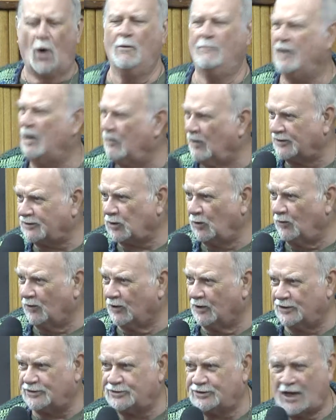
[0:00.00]
I just
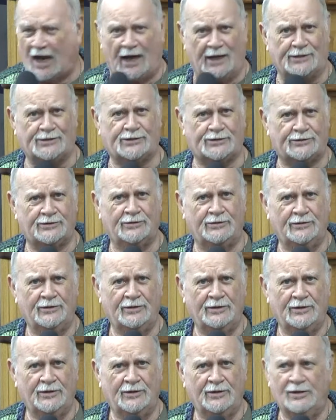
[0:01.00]
love to go after
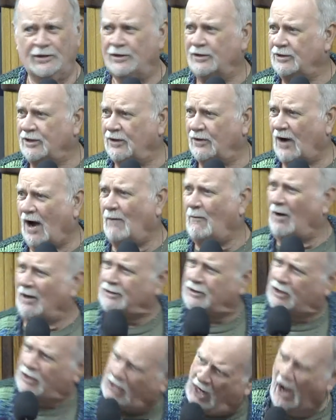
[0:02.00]
God and have God
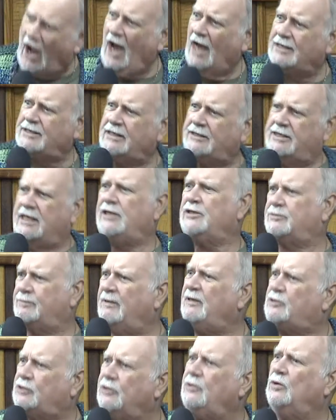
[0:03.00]
show me what the word
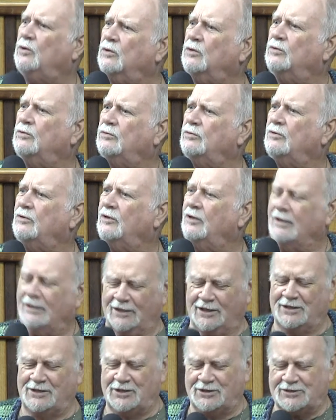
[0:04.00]
says.
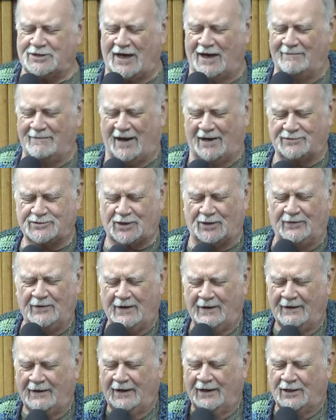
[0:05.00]
You know, I
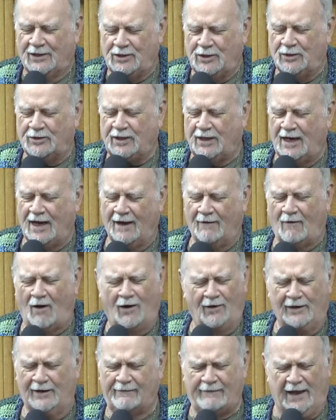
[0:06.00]
want God to teach me
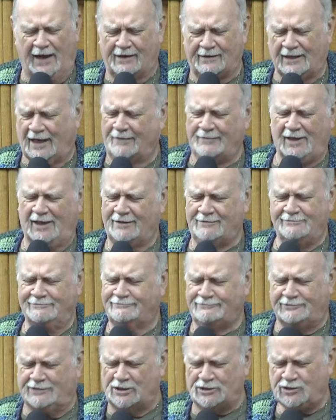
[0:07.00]
too. Can
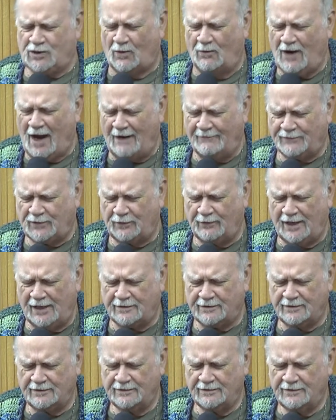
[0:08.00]
you say amen? So
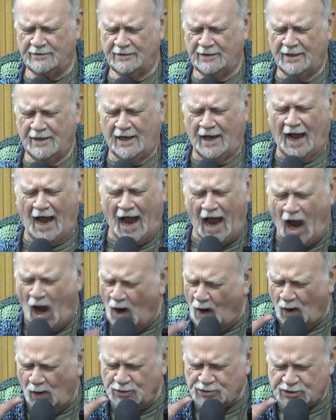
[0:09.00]
you can have all
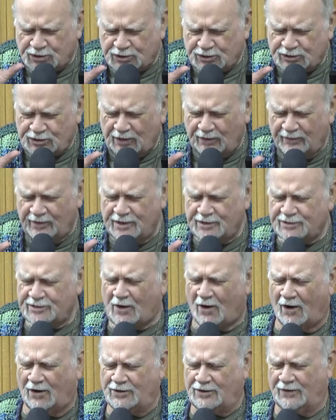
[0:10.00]
of that. I mean,
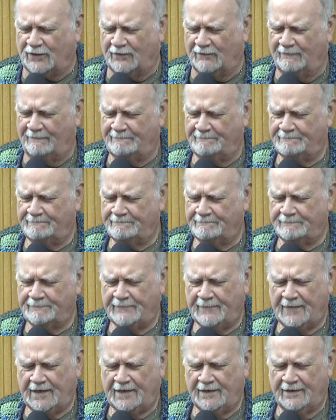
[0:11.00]
just go after it.
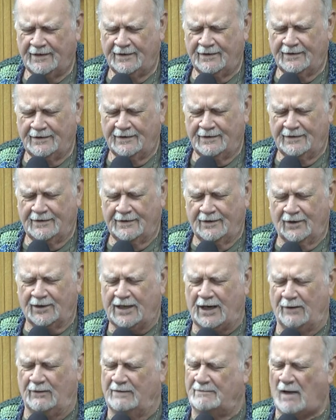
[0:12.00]

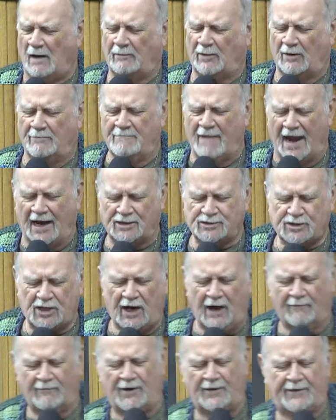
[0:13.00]
How serious are
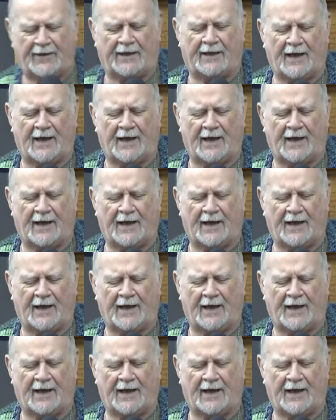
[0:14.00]
you?